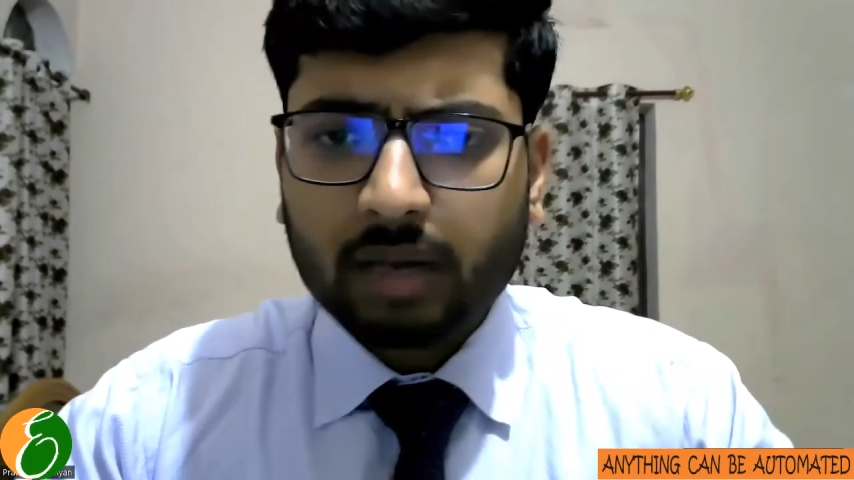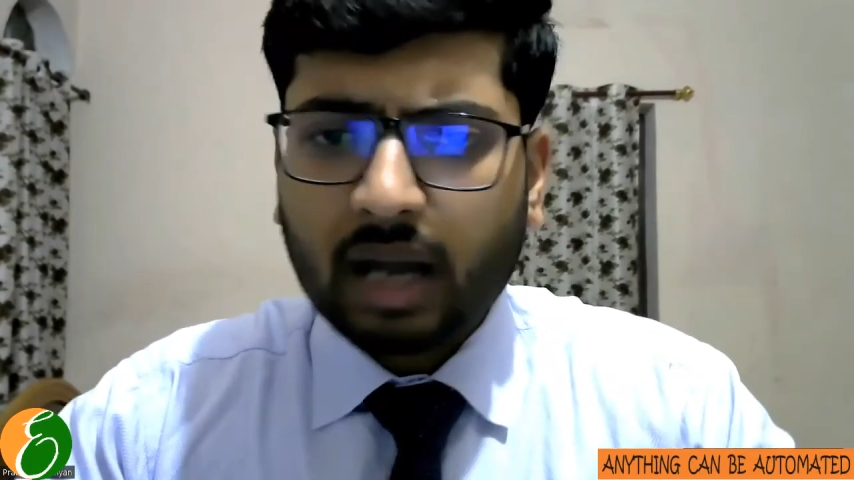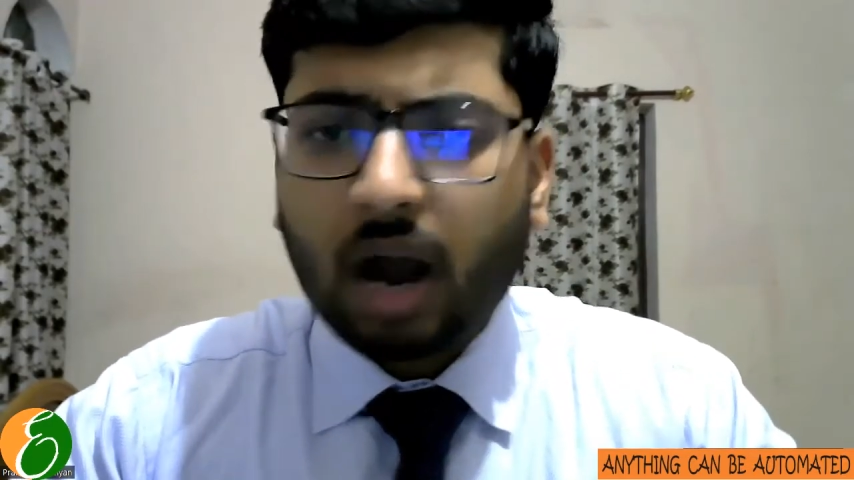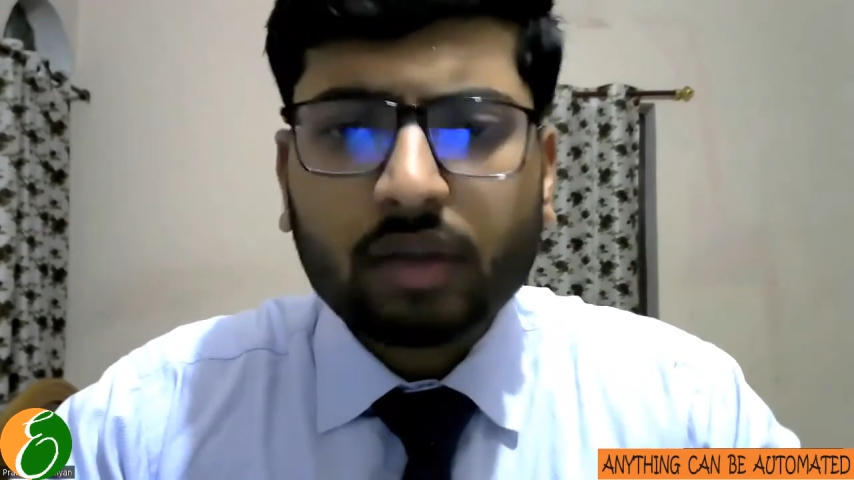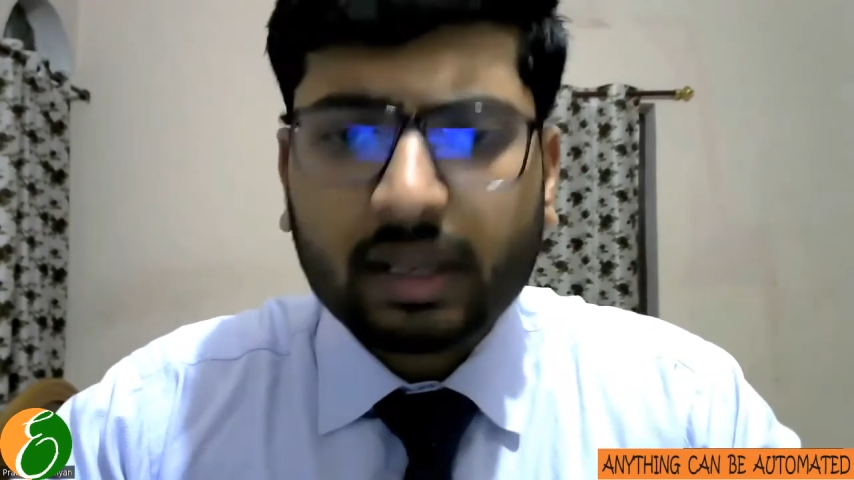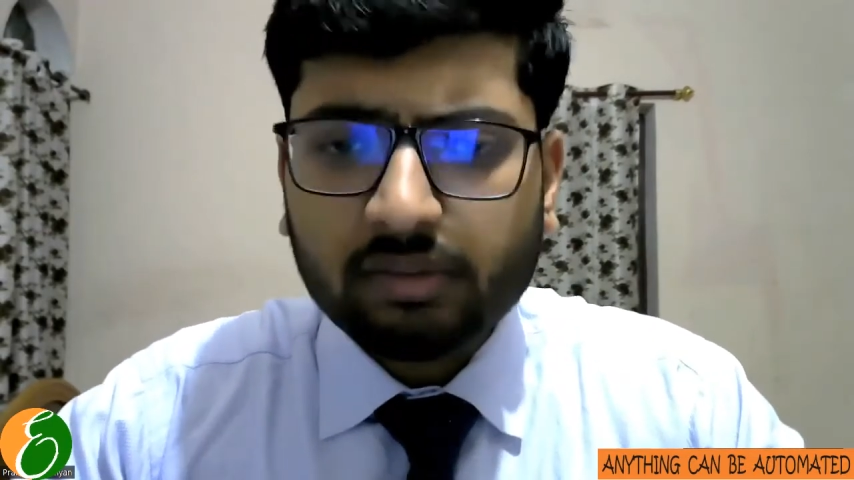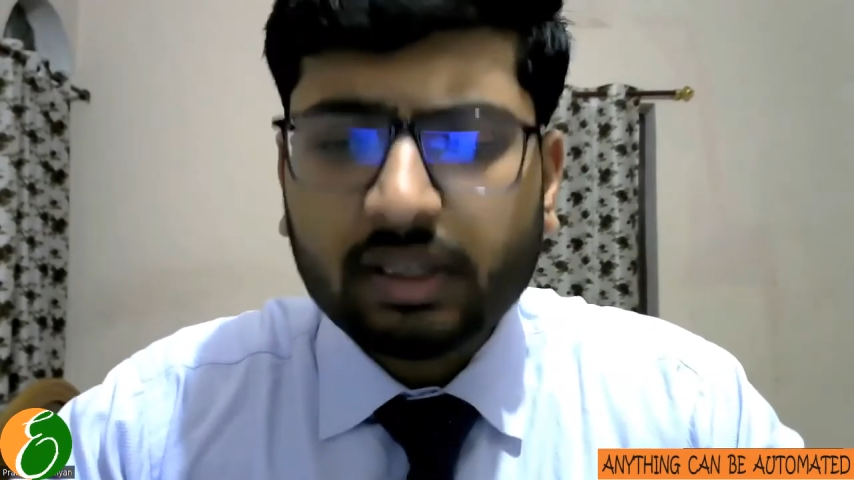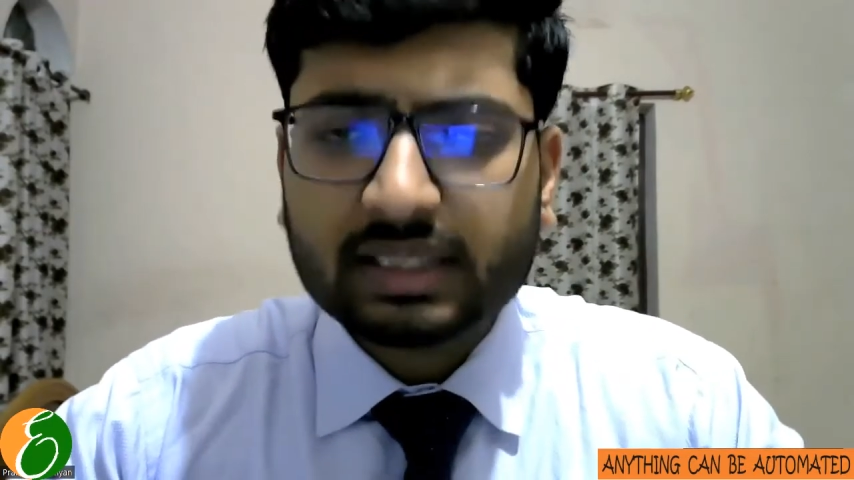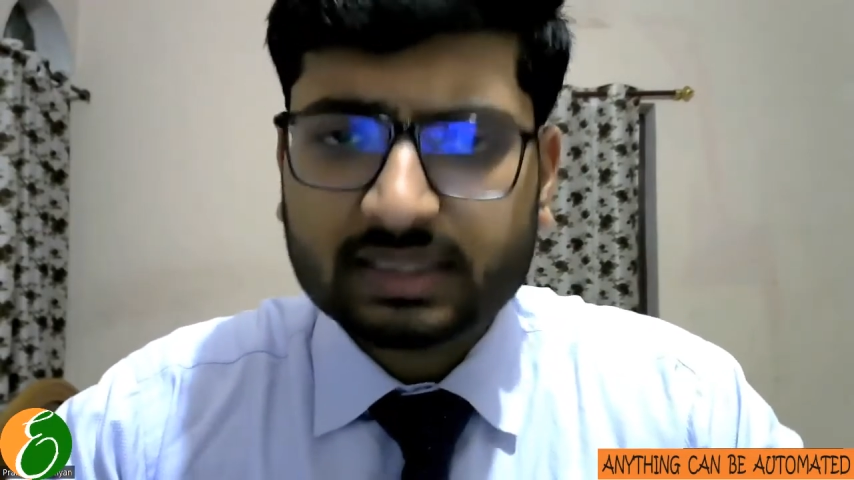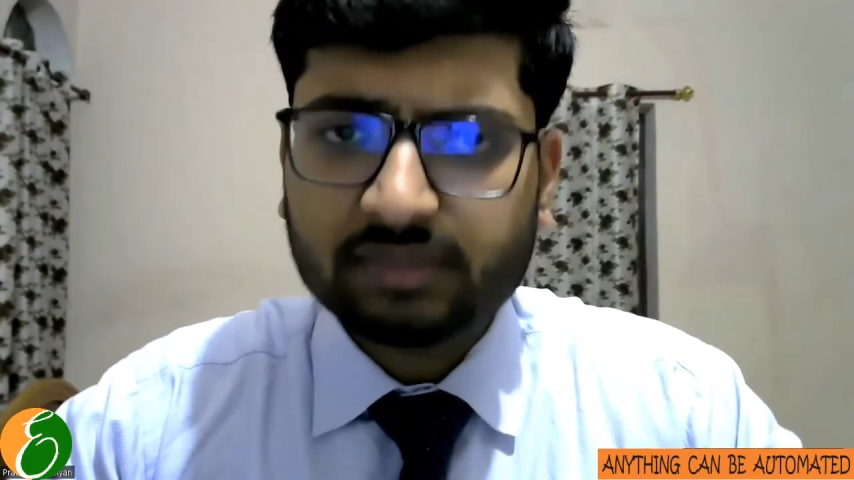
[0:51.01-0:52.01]
how can
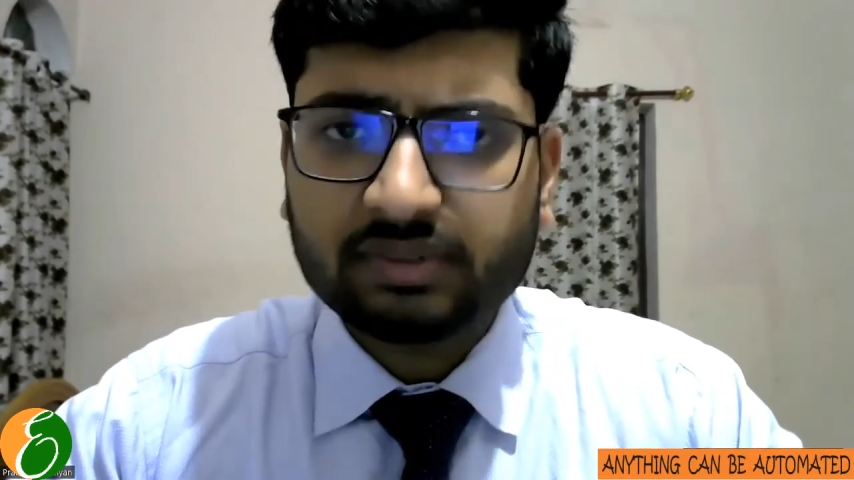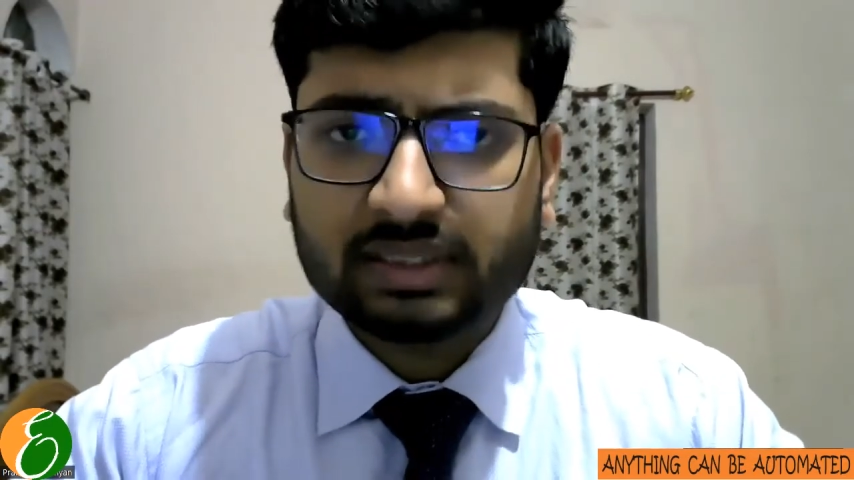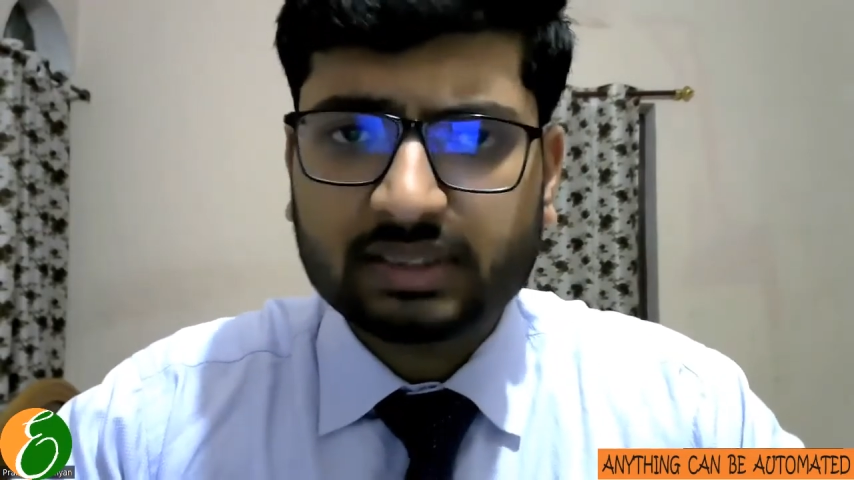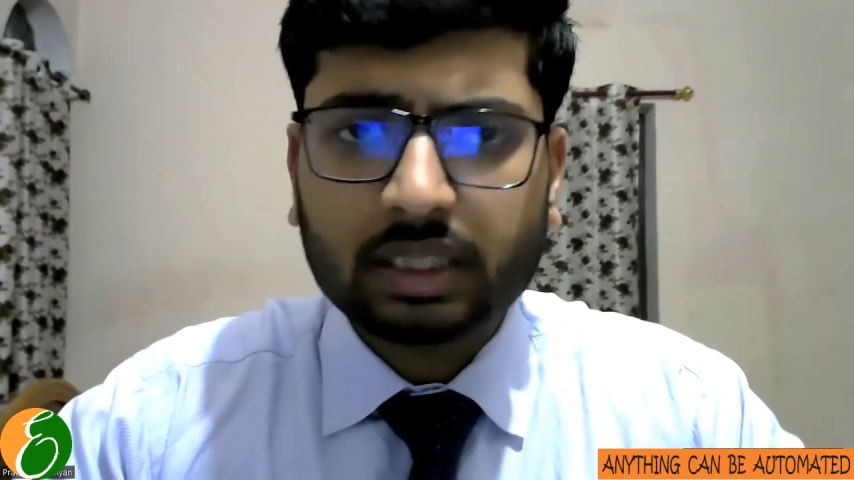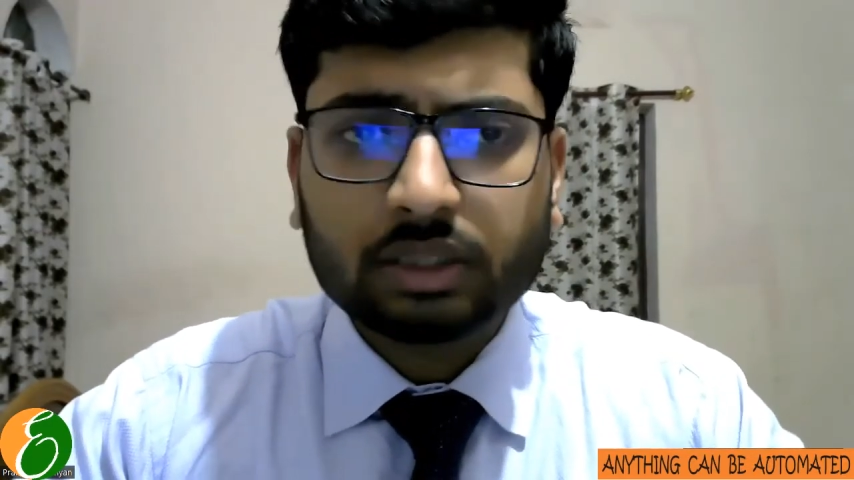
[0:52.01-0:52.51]
we achieve this?